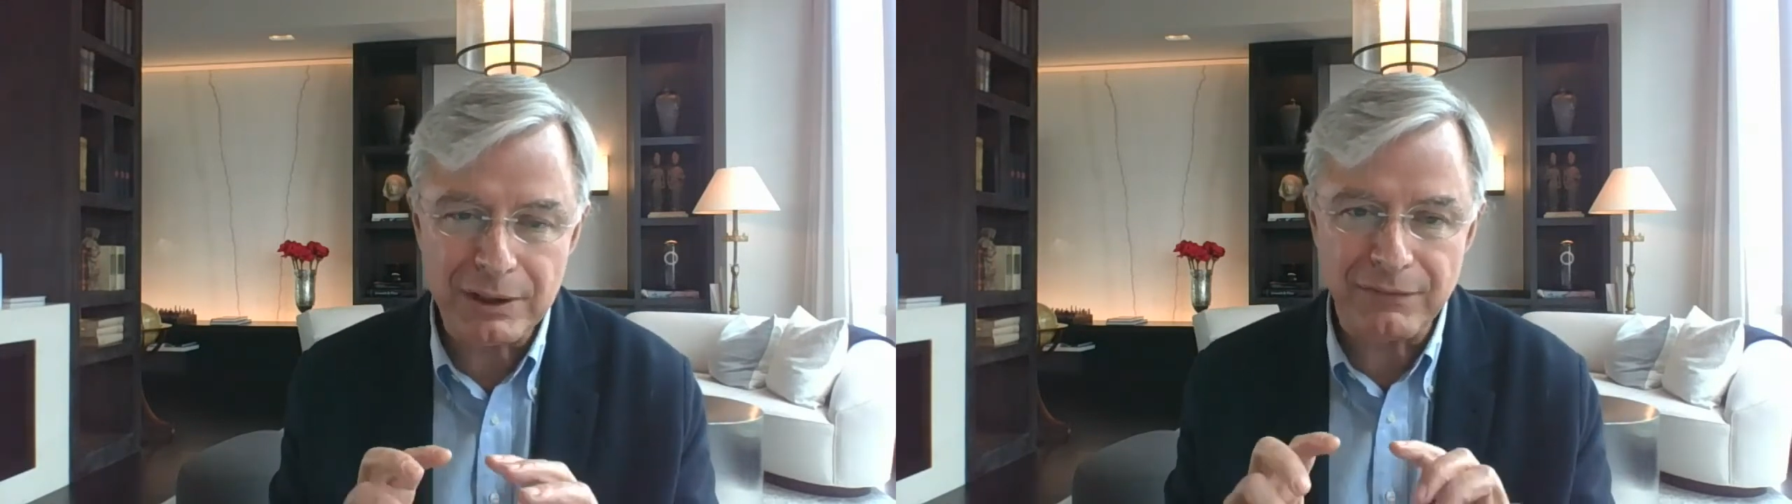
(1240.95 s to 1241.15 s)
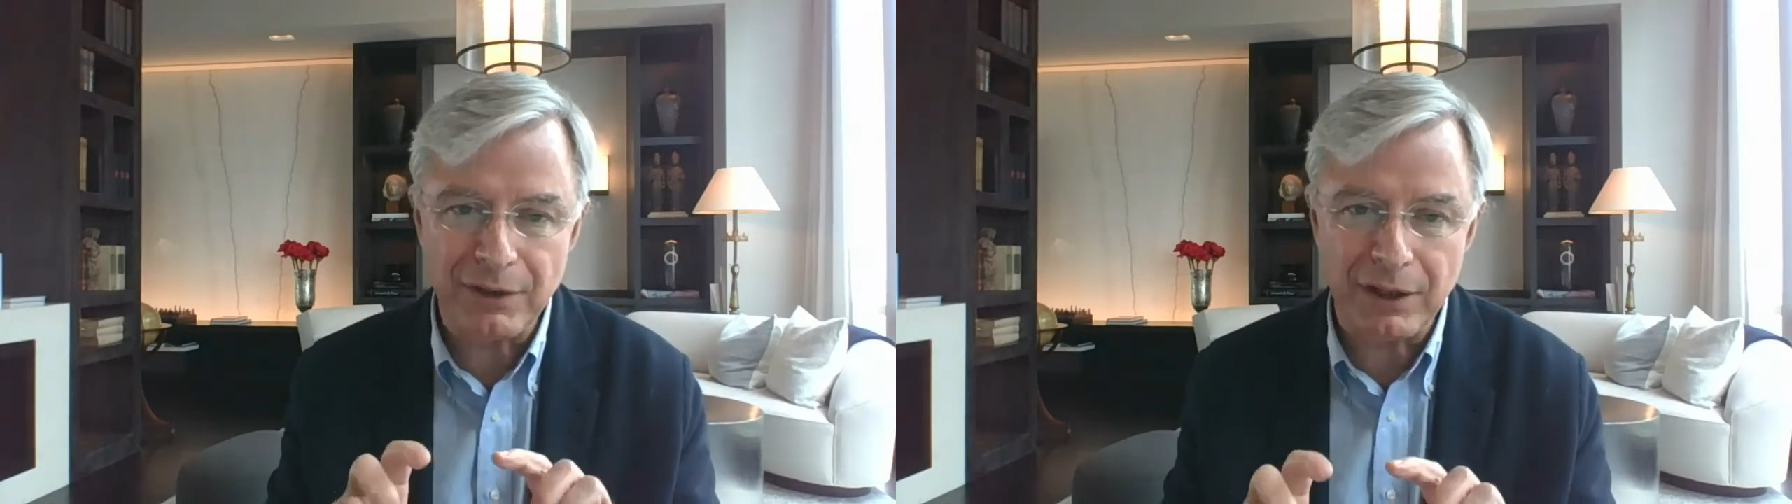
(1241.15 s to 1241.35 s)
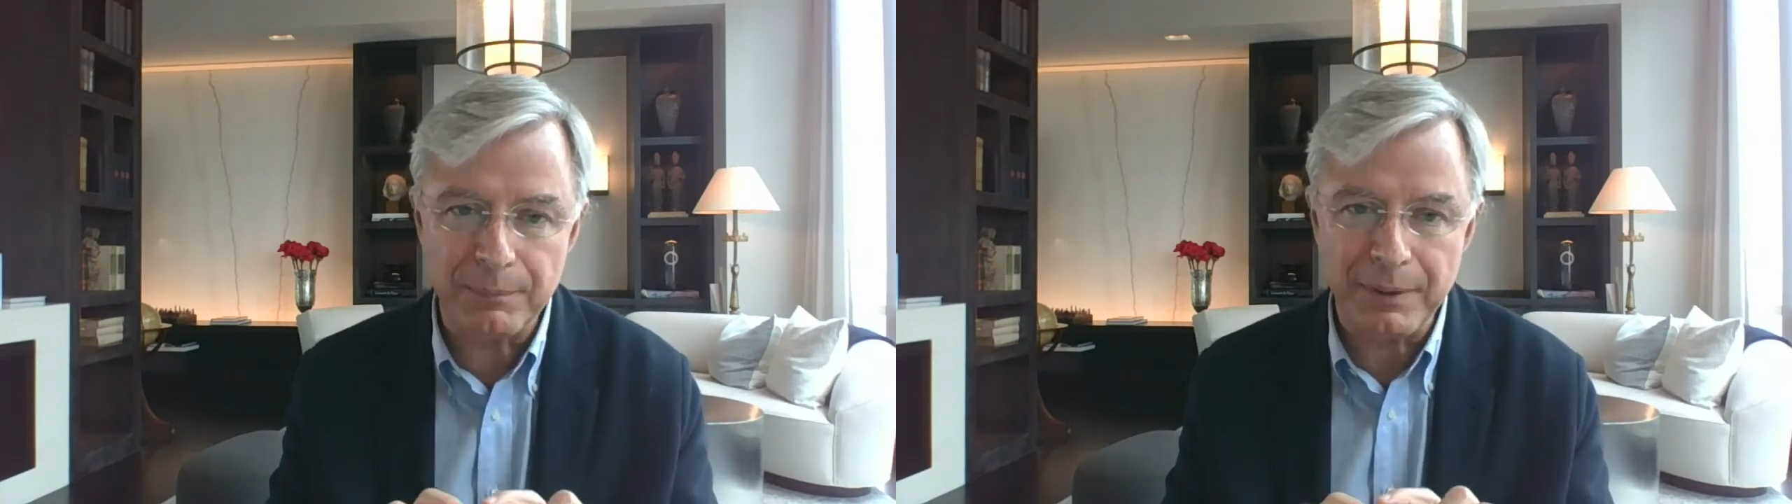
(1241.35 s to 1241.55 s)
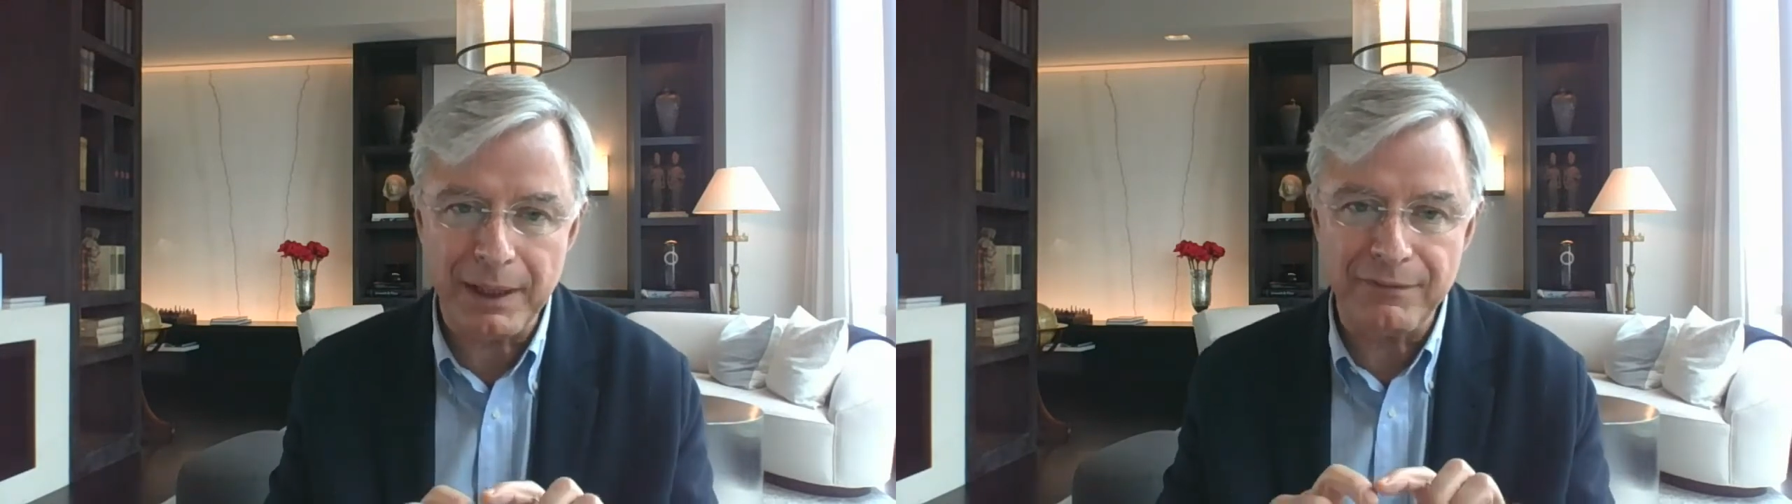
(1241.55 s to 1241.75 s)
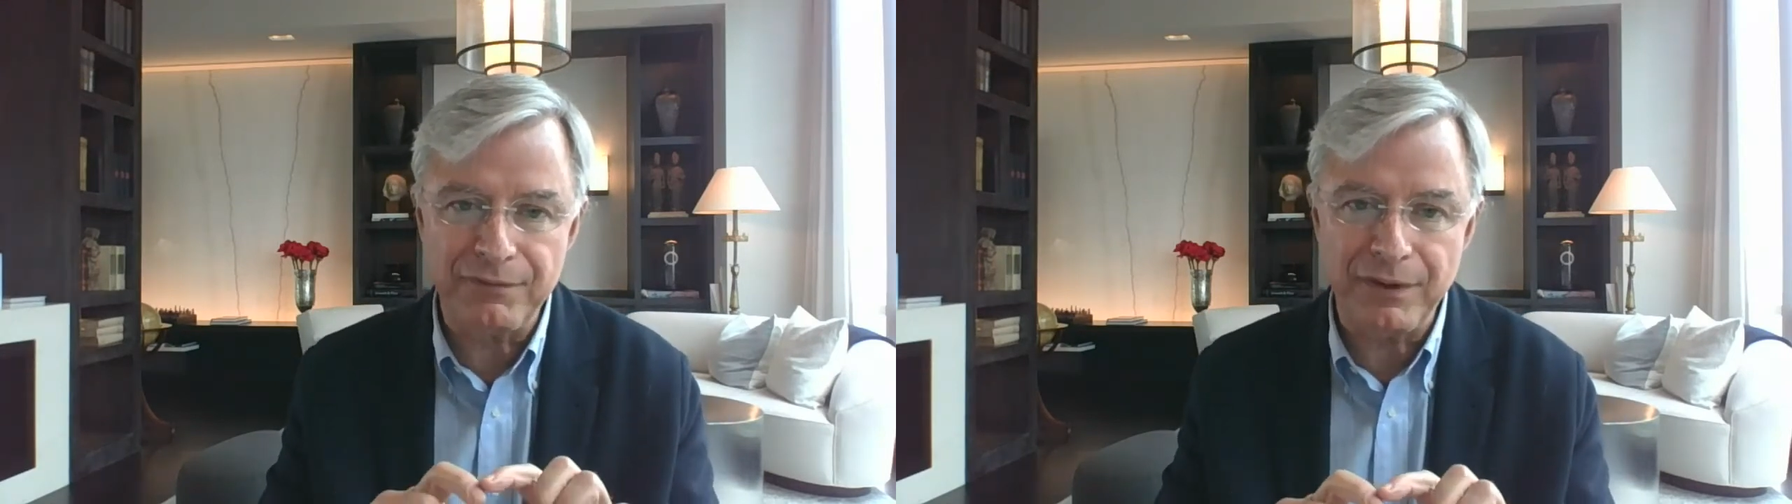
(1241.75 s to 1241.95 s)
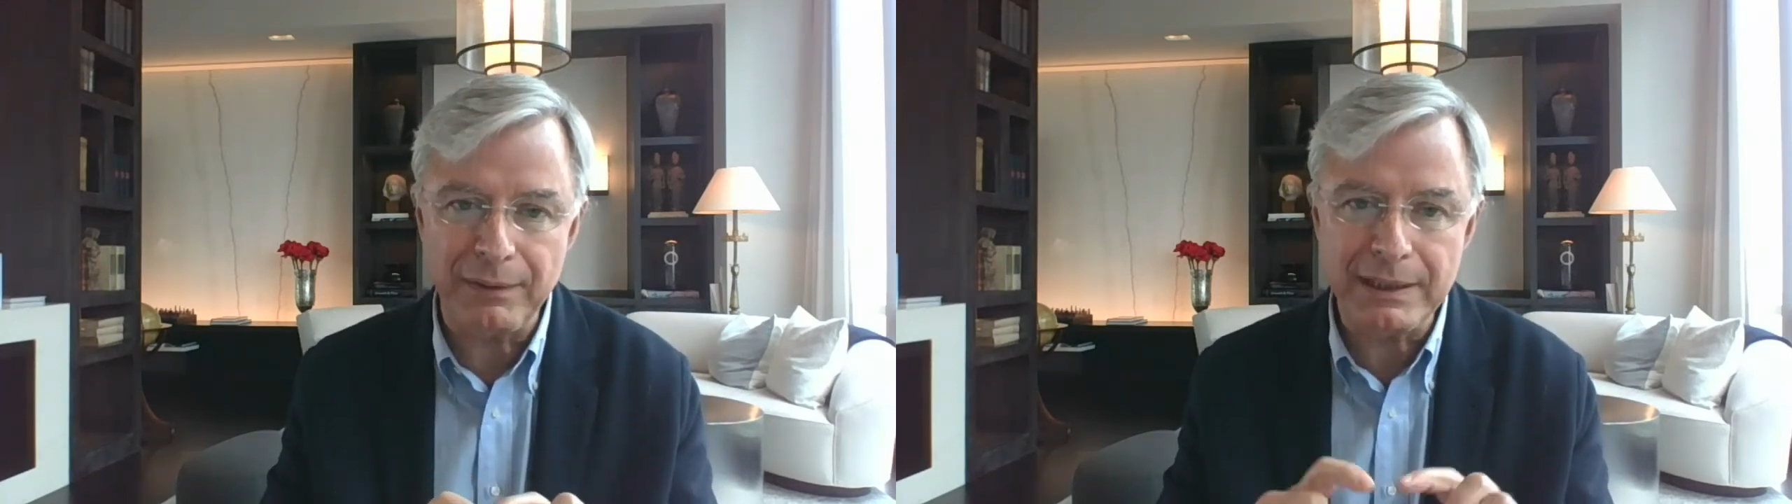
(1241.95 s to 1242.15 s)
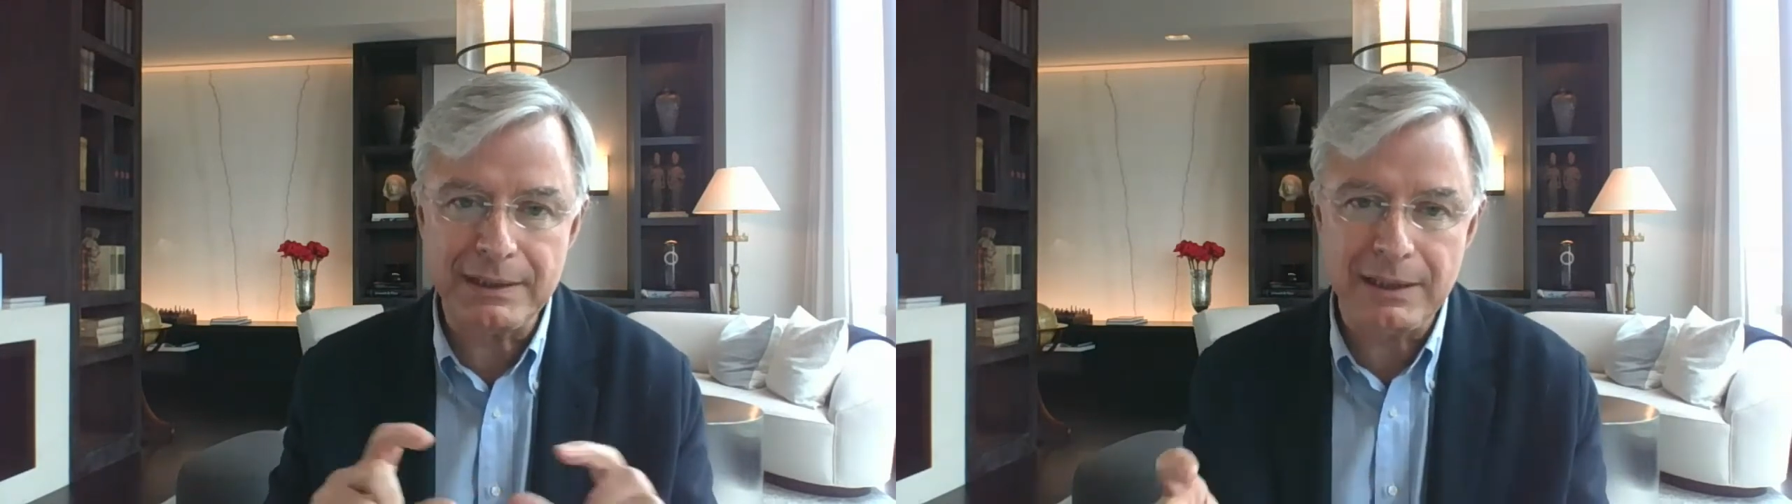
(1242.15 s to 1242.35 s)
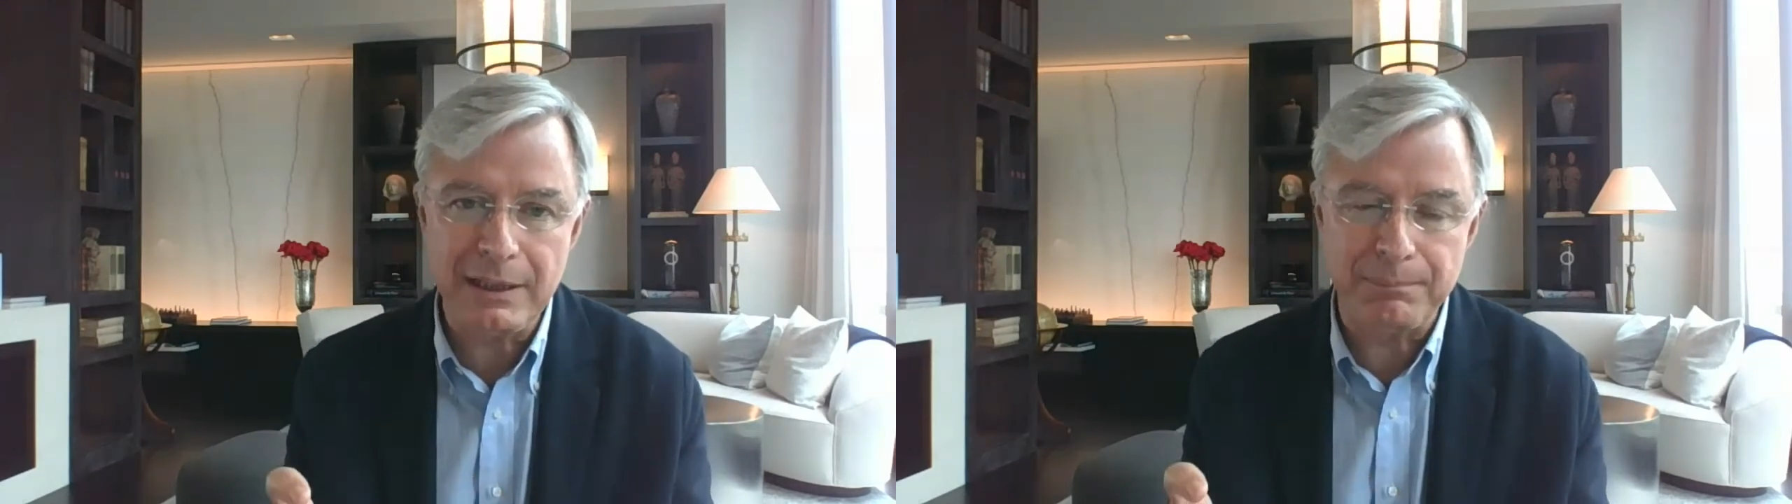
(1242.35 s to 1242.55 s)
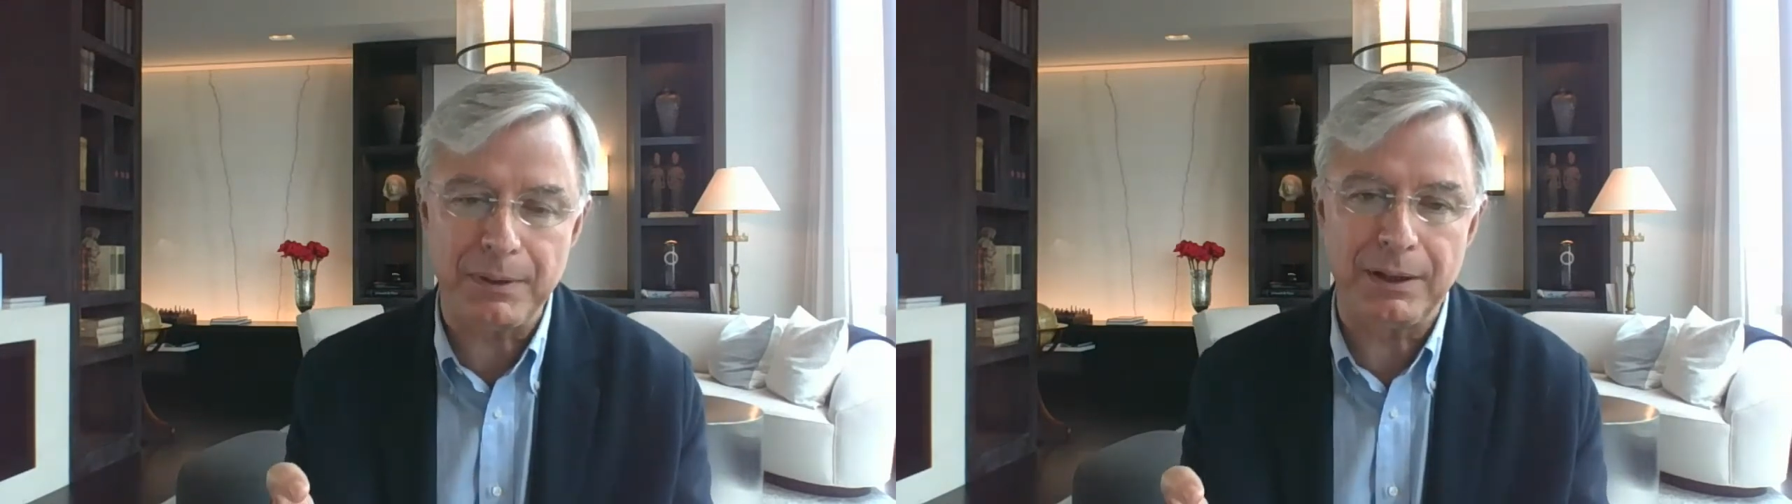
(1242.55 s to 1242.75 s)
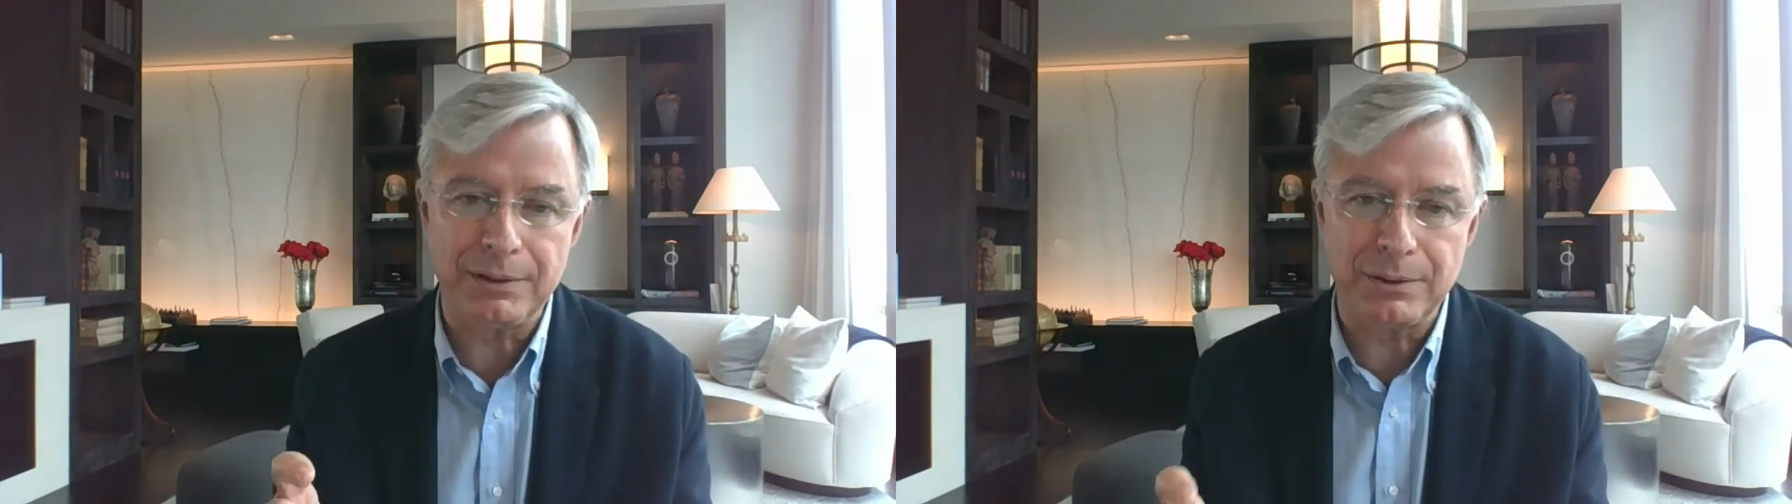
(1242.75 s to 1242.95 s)
need to develop a very
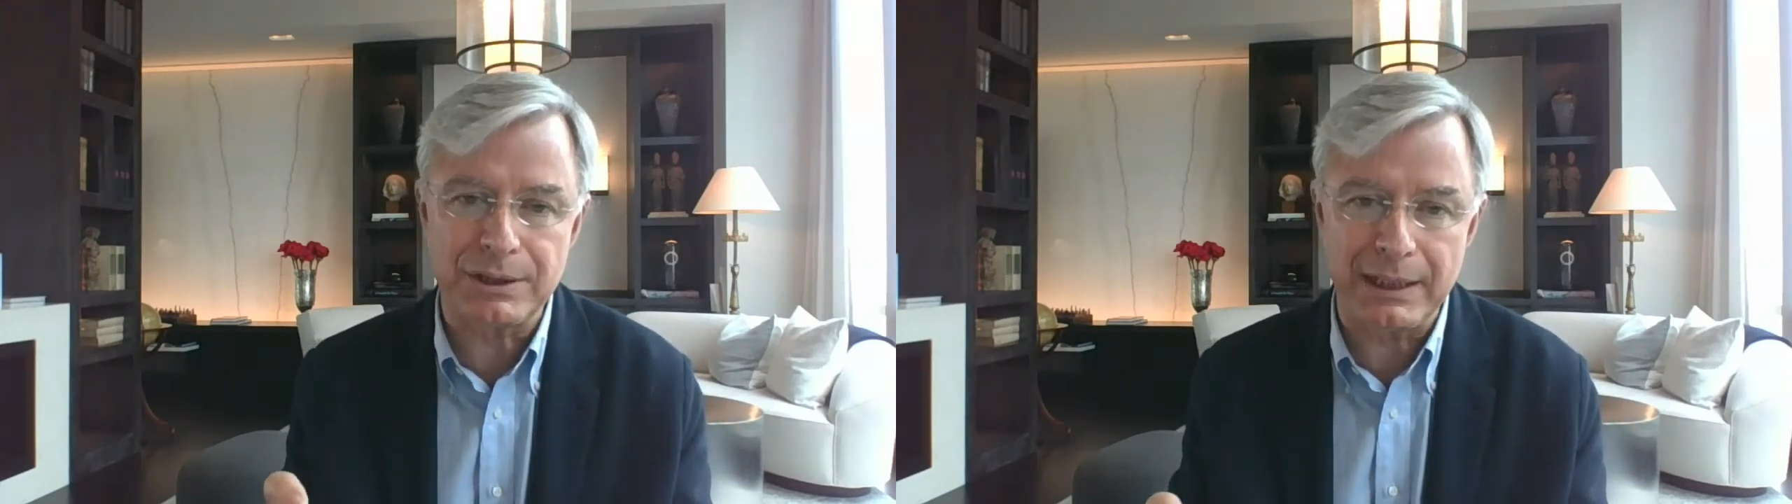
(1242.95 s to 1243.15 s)
deep